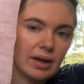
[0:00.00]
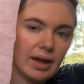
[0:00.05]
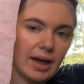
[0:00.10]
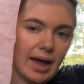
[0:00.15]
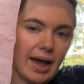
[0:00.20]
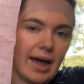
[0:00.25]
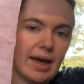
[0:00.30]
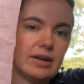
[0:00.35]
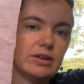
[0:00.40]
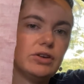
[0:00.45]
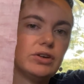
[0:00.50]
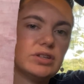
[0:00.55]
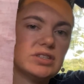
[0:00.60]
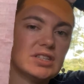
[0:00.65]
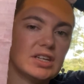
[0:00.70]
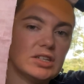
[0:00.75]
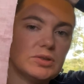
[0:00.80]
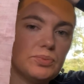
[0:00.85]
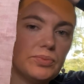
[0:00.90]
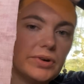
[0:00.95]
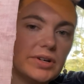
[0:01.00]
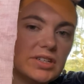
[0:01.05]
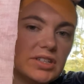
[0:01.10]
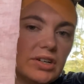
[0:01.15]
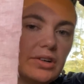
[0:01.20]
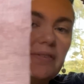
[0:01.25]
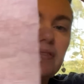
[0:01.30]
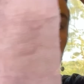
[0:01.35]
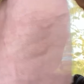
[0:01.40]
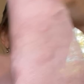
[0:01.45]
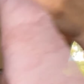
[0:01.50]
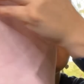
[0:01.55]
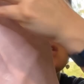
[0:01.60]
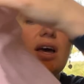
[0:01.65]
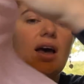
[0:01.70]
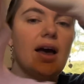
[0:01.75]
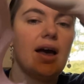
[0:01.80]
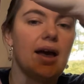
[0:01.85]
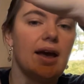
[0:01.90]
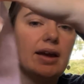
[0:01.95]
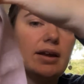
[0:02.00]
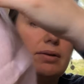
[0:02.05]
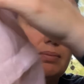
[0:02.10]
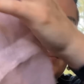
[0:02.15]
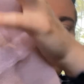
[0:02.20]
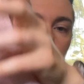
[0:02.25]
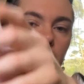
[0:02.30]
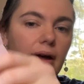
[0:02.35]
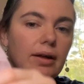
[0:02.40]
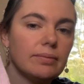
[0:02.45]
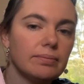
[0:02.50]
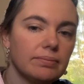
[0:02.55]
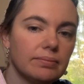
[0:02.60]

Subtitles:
and you can see it's printed on this side but